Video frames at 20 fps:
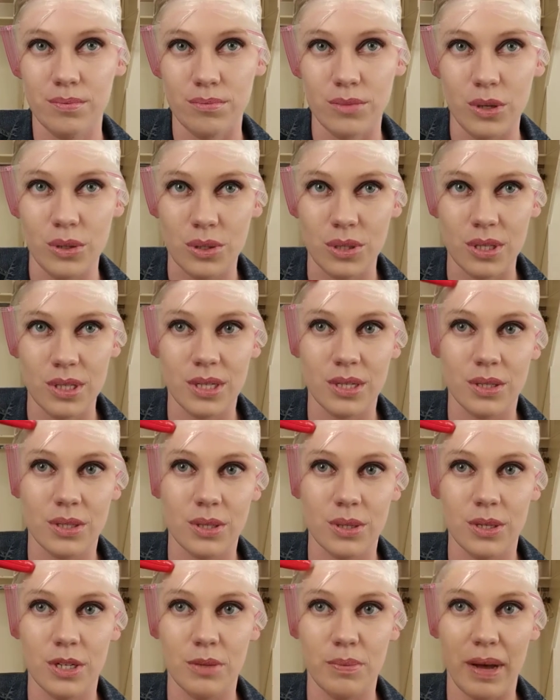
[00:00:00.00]
mostly
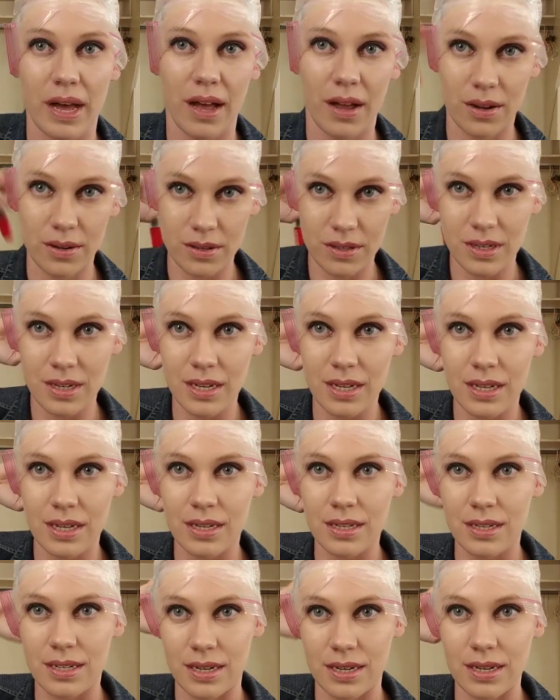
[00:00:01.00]
concerned about
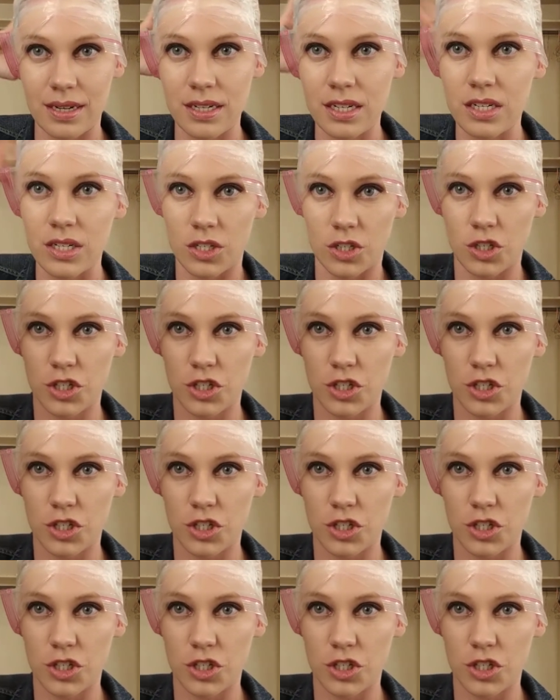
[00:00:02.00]
getting a good